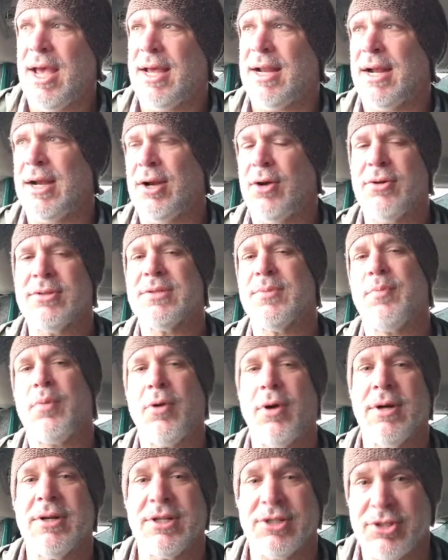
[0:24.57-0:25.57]
And I know it's
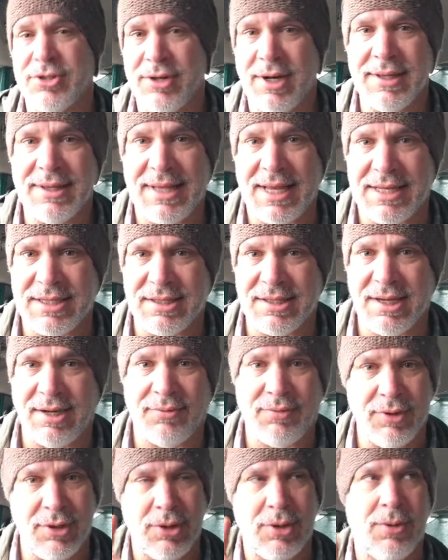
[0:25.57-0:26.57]
important to strut that
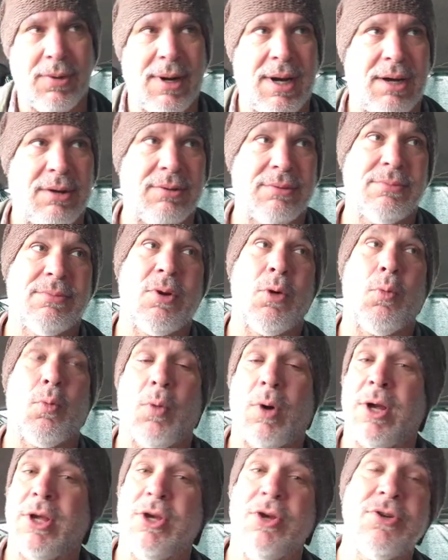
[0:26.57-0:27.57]
stuff when you go out.
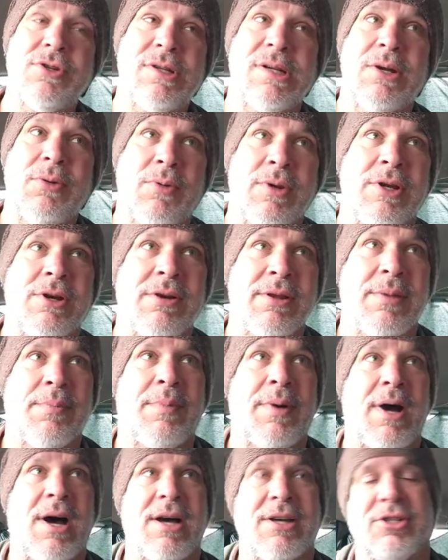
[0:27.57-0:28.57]
But usually when you're the
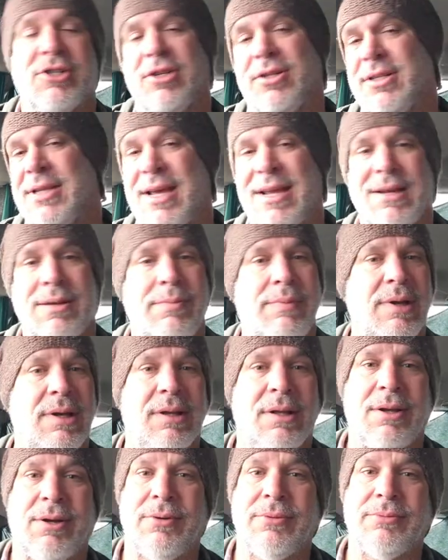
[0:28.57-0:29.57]
boss, you tend to be
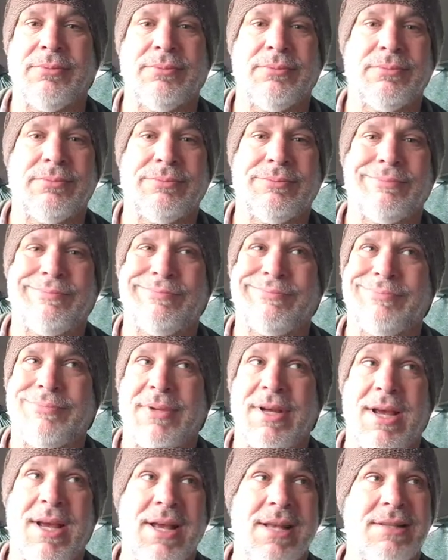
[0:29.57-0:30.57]
alone.
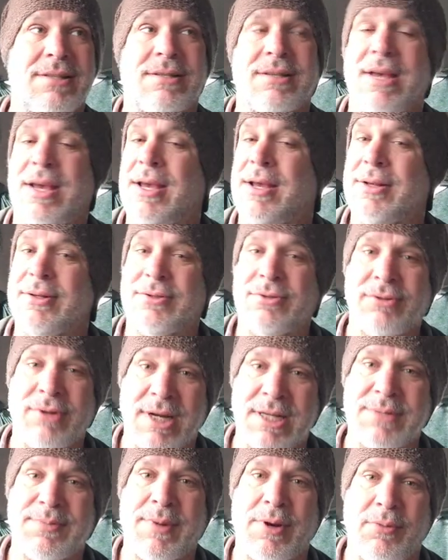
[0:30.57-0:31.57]
It's
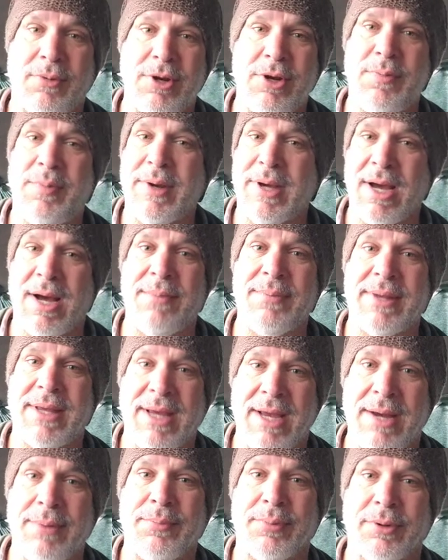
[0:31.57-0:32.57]
Trust me, when you become
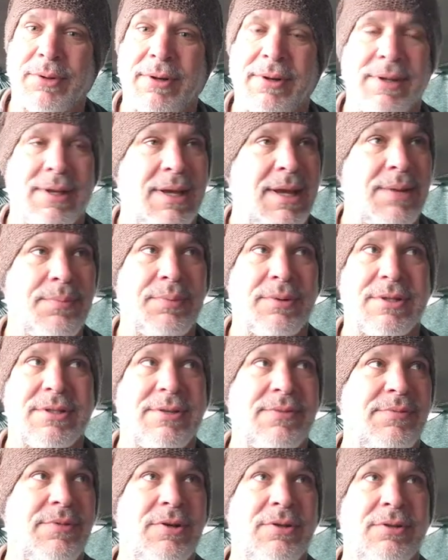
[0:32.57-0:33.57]
the emperor or the
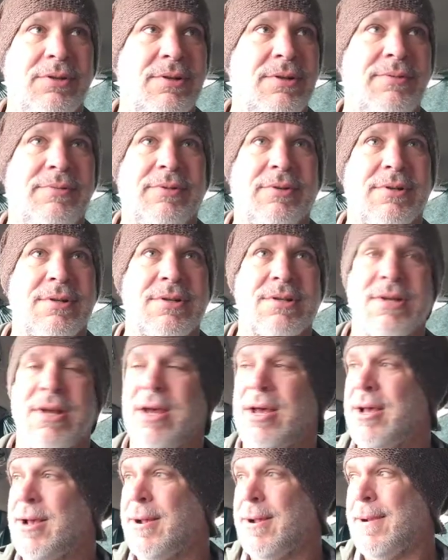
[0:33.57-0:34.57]
empress of your universe,
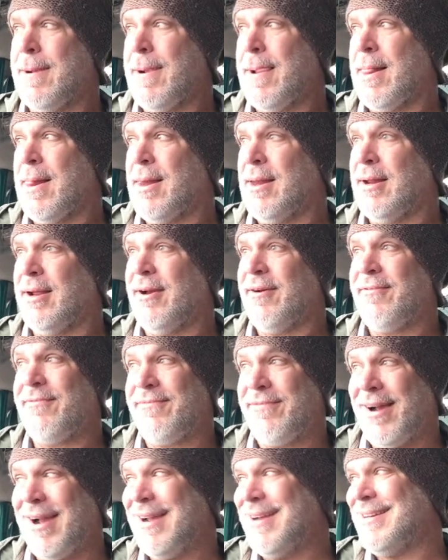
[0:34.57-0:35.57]

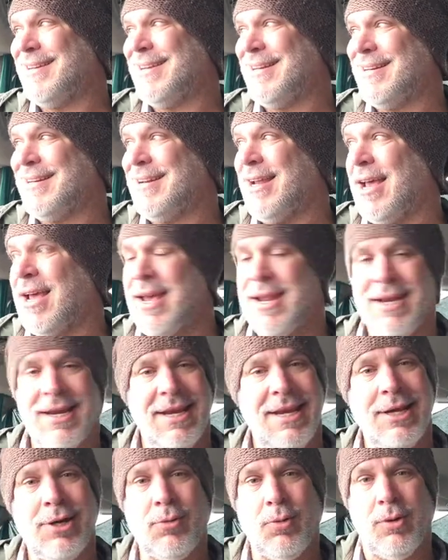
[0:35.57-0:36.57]
finding an
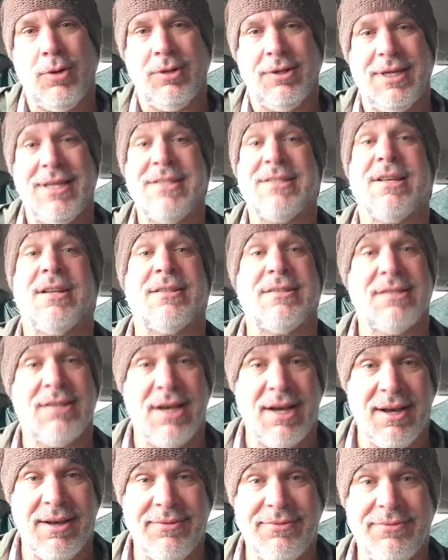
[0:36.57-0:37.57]
equal is a
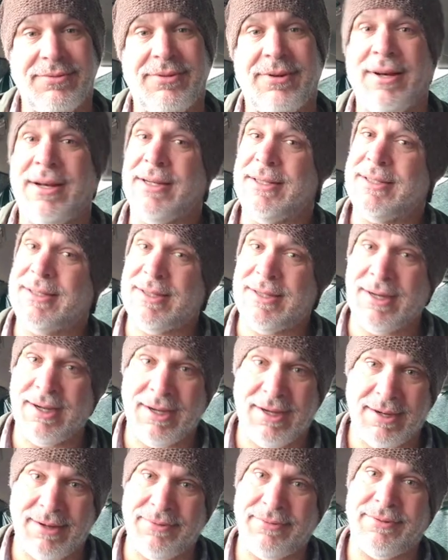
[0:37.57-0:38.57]
tough,
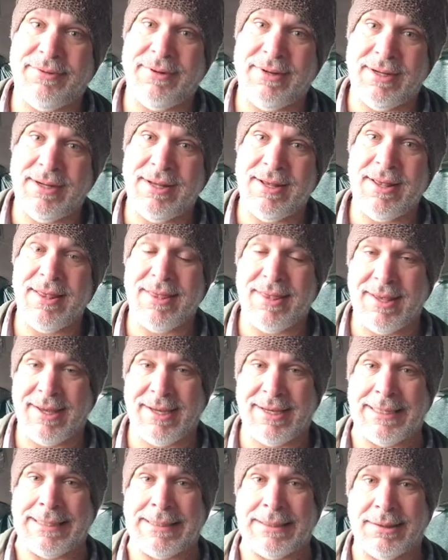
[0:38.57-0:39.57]
tough
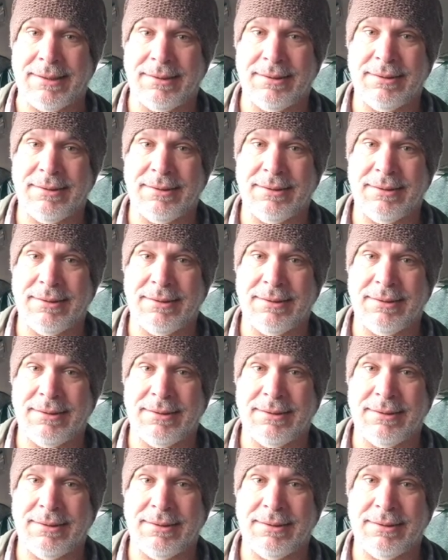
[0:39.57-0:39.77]
thing.